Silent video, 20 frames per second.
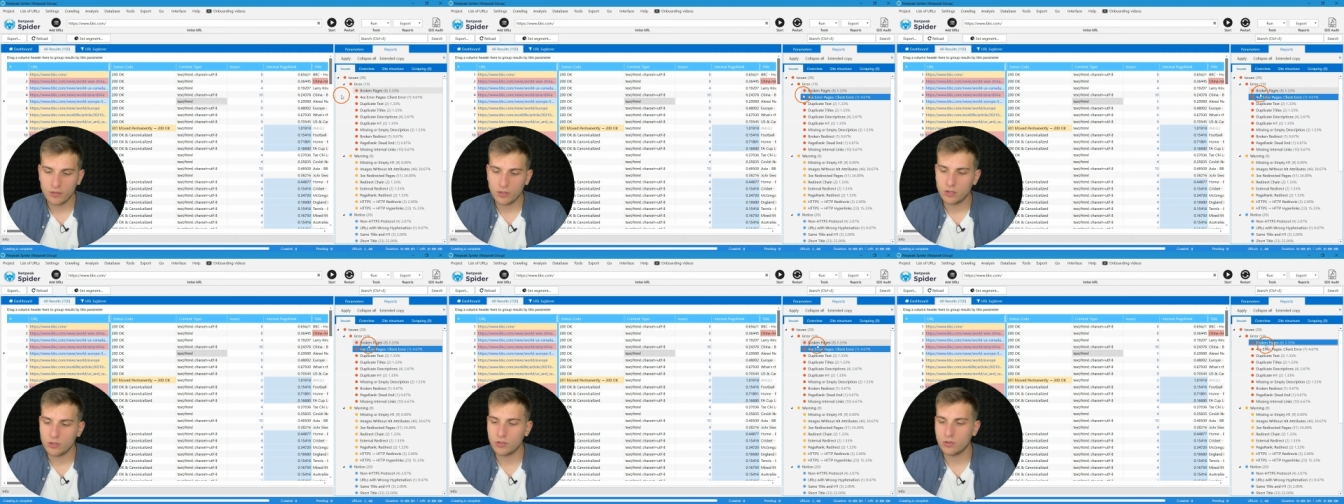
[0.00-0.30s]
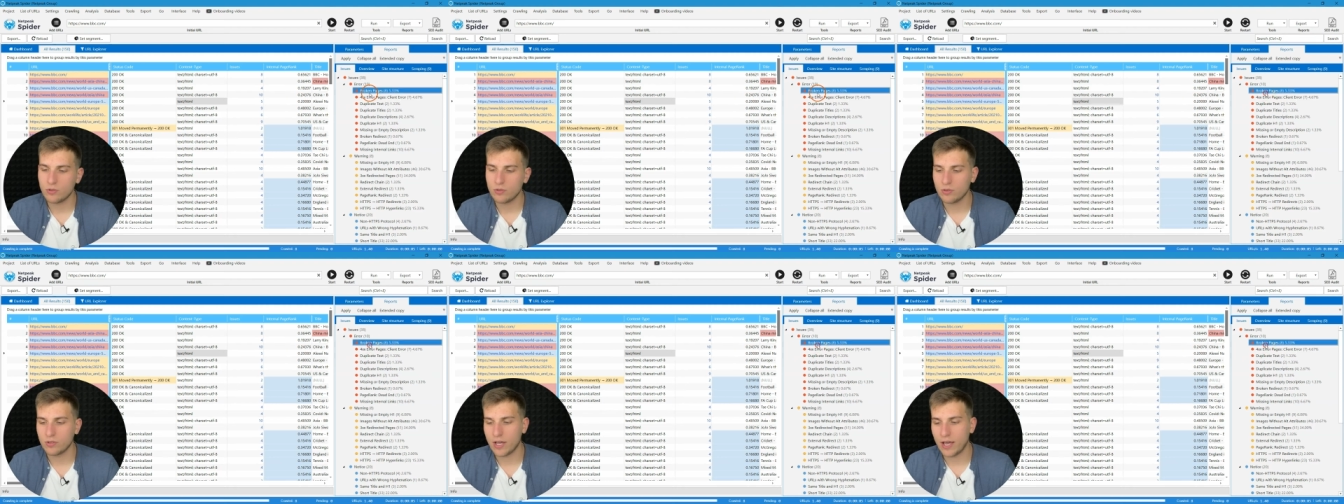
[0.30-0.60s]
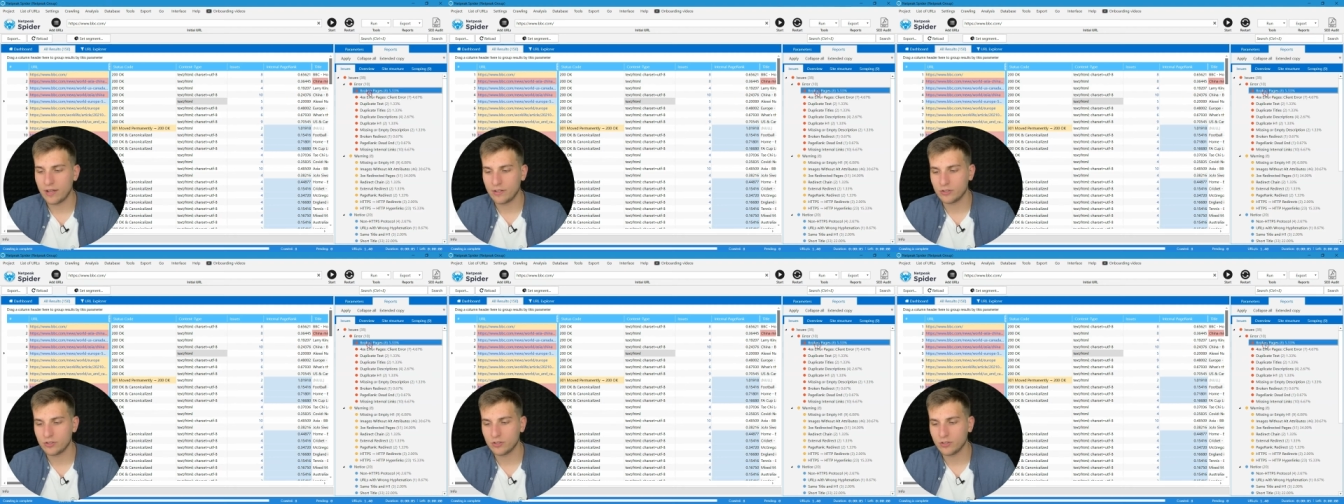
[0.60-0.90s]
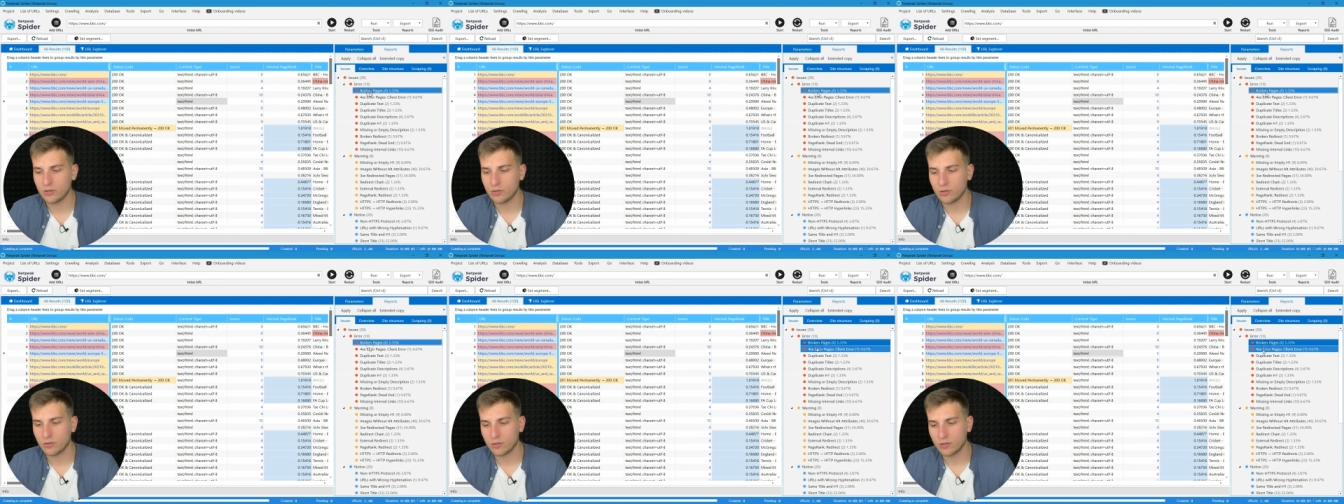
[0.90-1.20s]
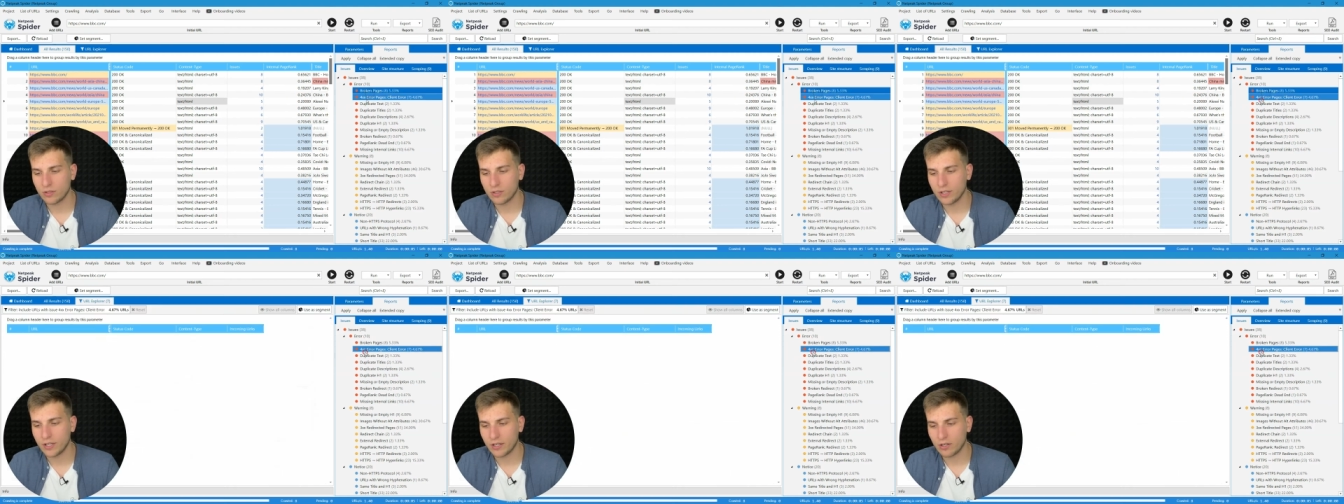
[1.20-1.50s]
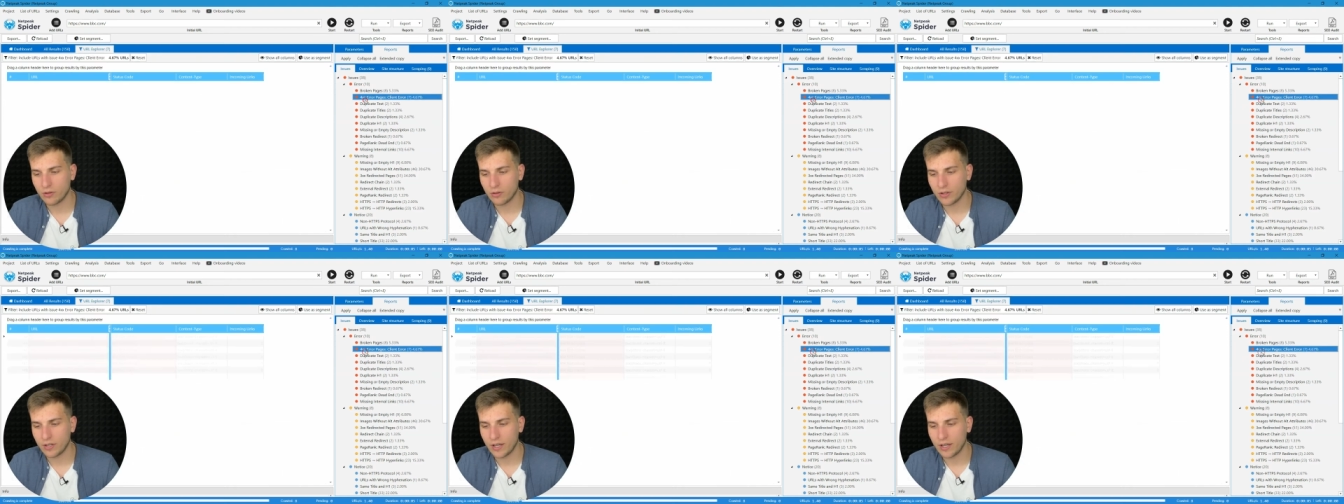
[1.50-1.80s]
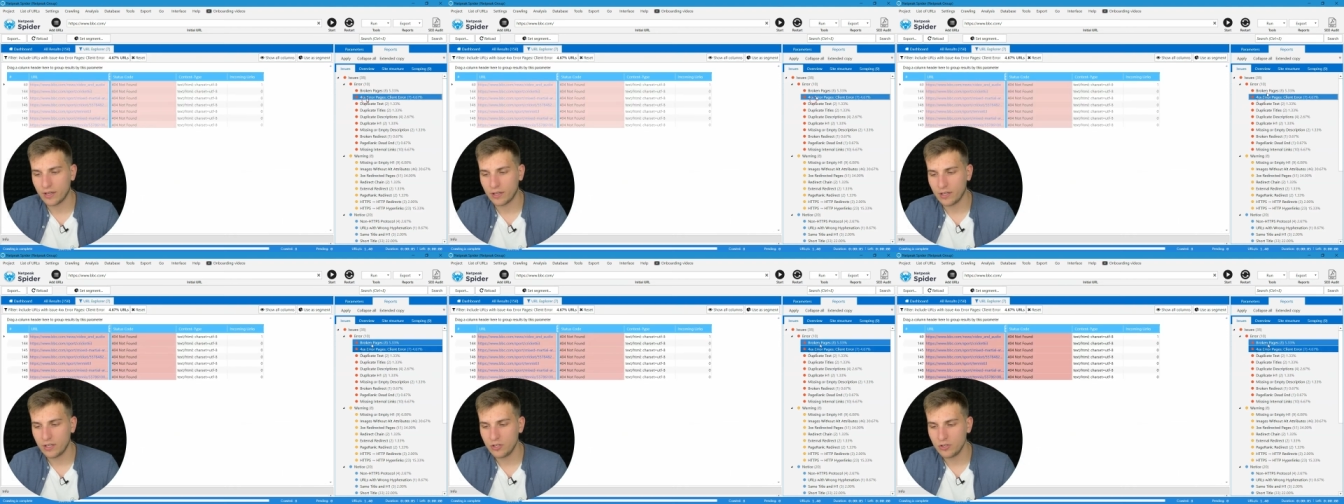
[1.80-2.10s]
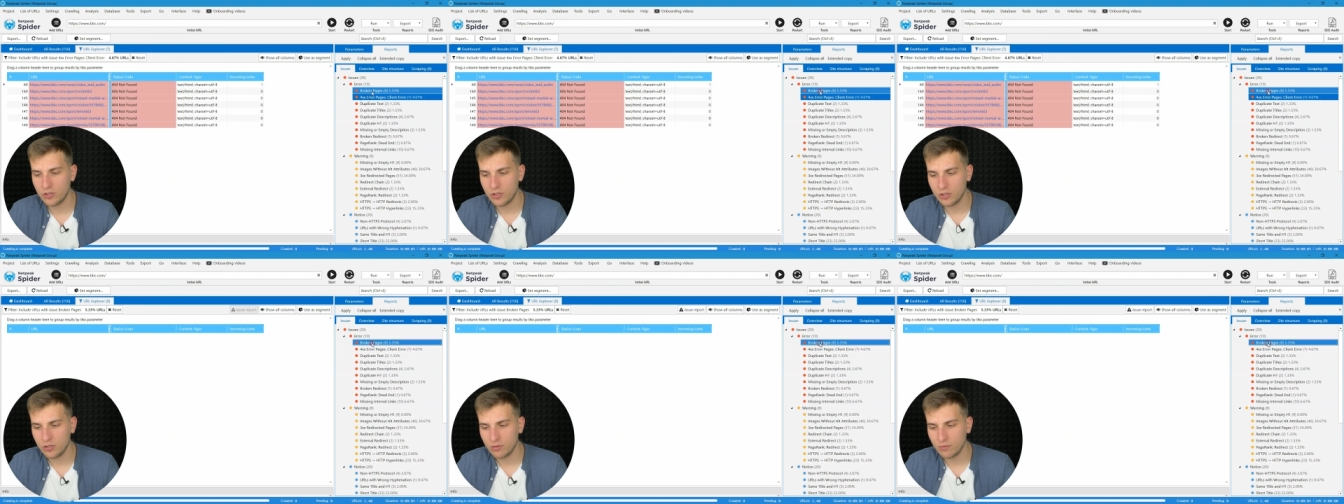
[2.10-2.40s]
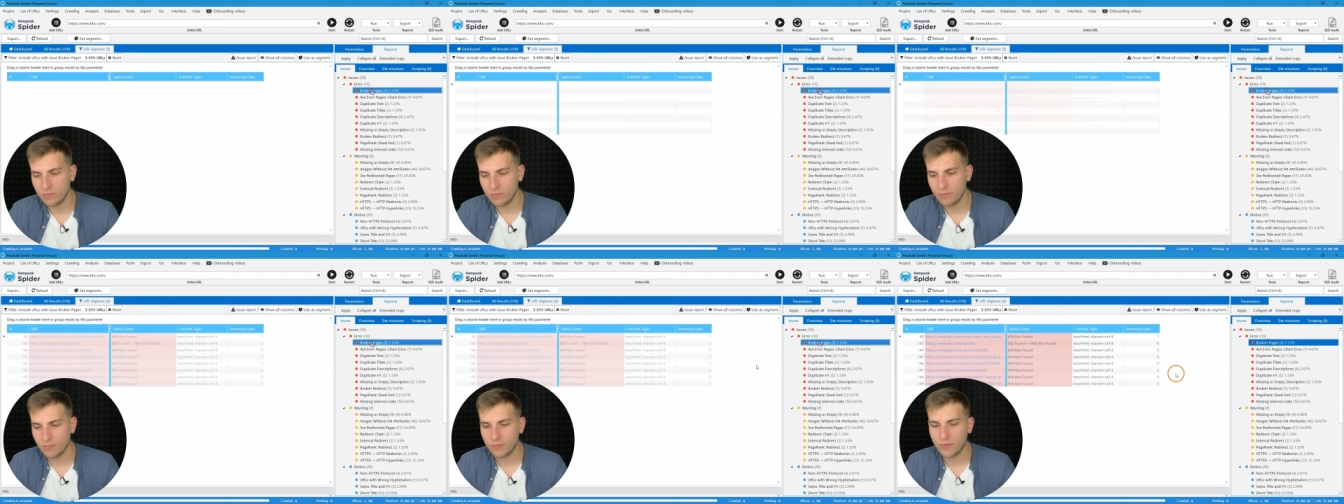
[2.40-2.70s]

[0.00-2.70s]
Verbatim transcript: you had to click on the issue,